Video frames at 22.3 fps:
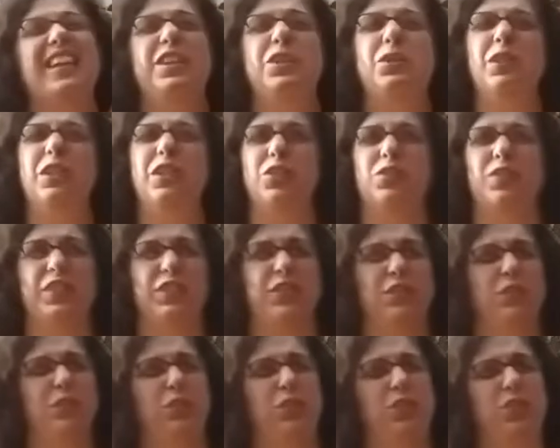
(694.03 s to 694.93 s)
Year's
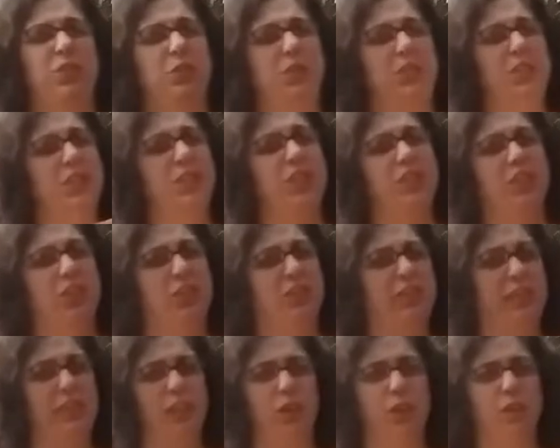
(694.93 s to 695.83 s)
resolution. New Year's is
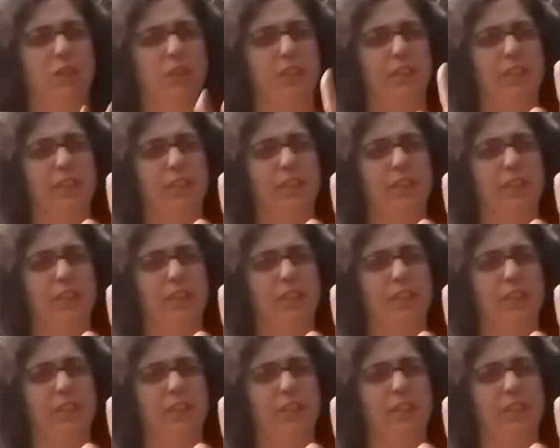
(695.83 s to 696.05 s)
already over.